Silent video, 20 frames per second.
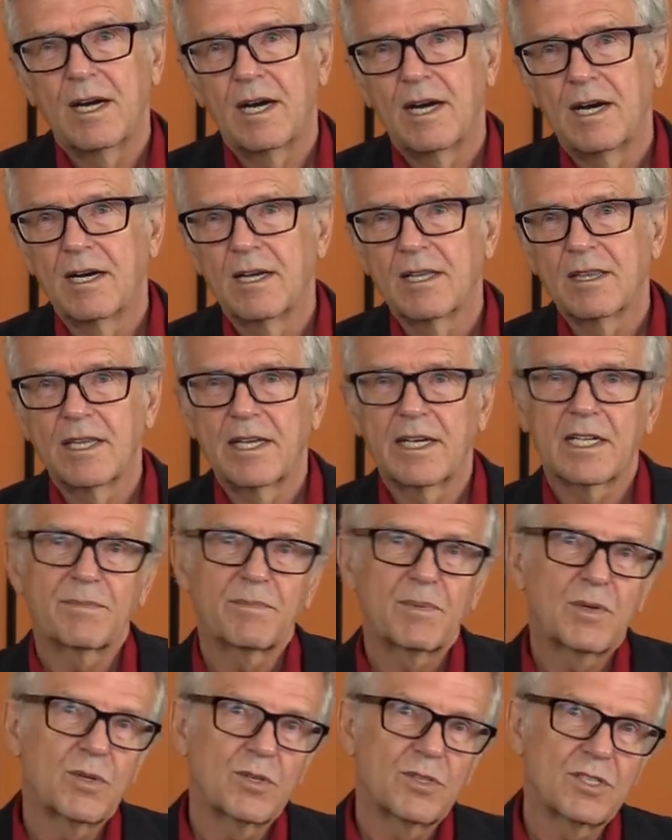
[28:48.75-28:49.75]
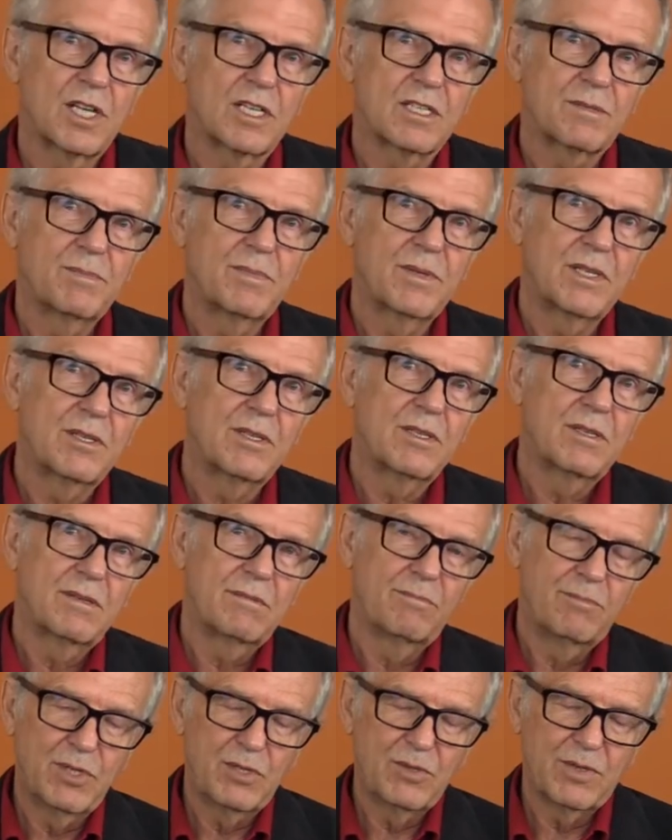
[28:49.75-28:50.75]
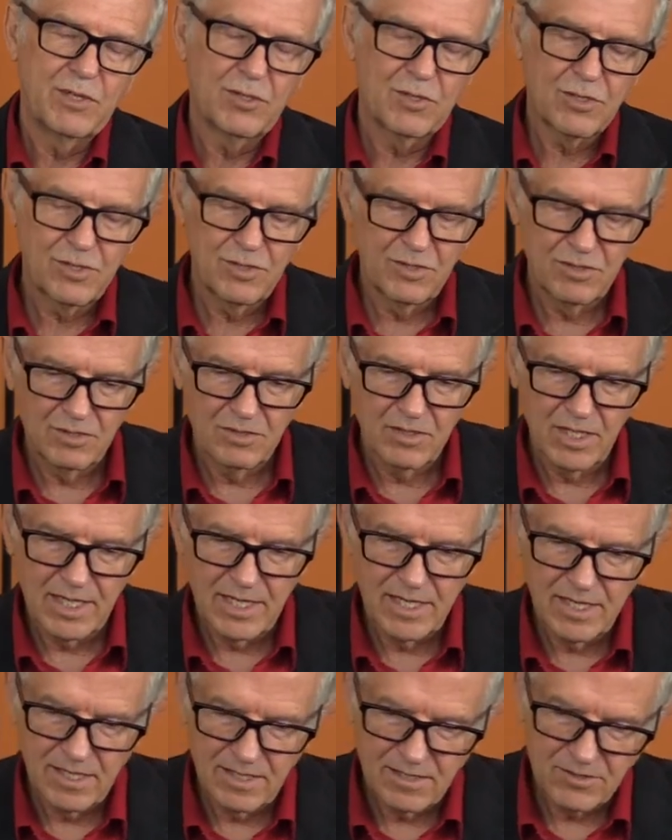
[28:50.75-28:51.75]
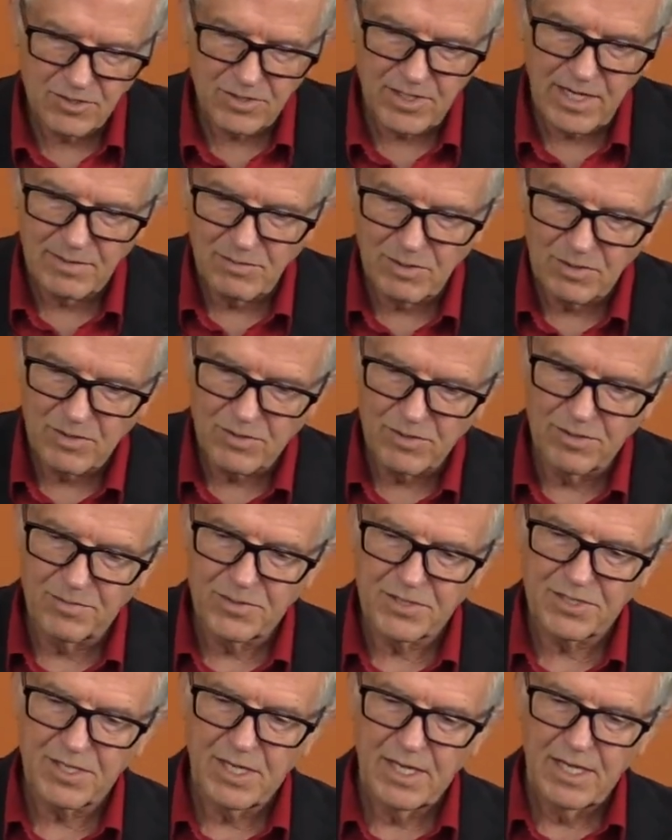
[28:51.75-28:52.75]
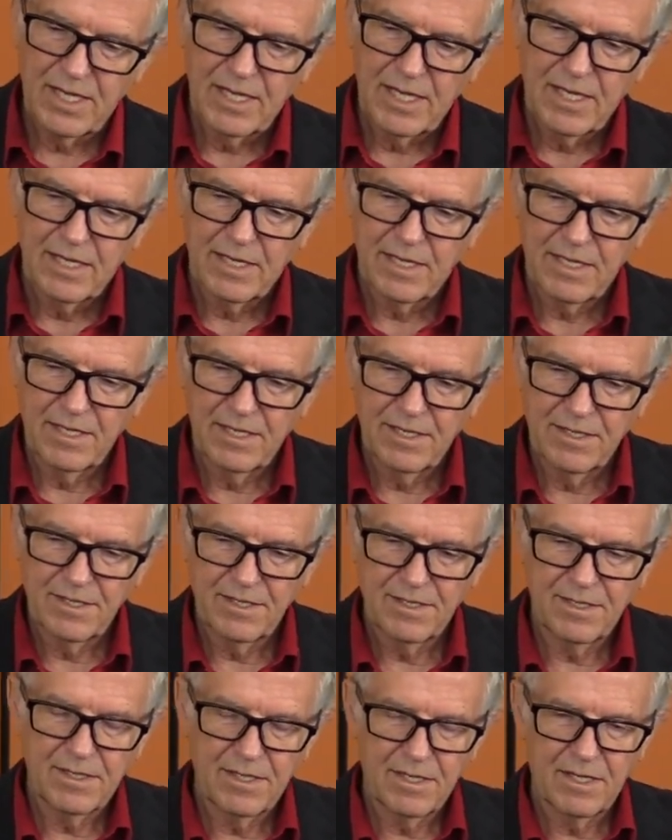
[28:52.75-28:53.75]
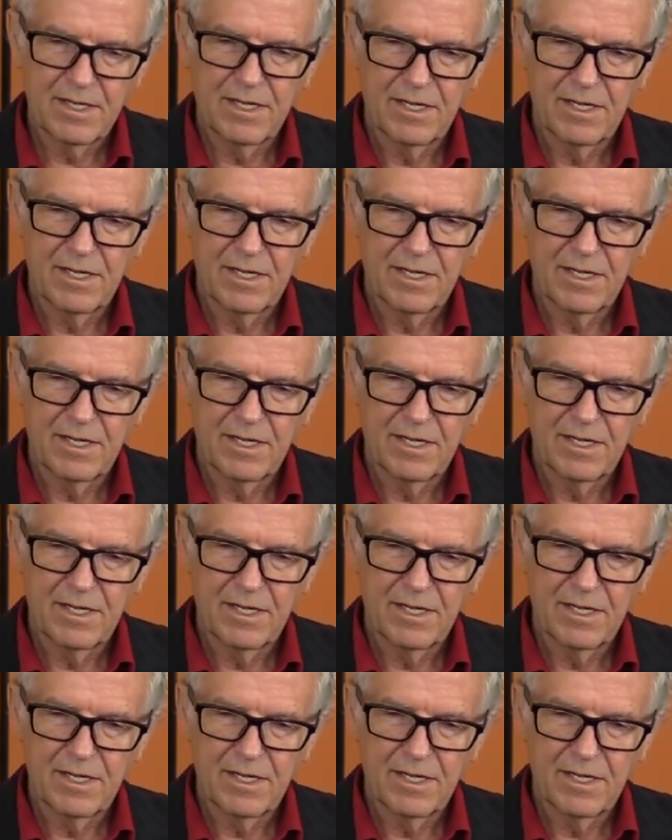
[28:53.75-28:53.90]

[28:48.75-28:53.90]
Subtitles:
led a process between two tribal groups in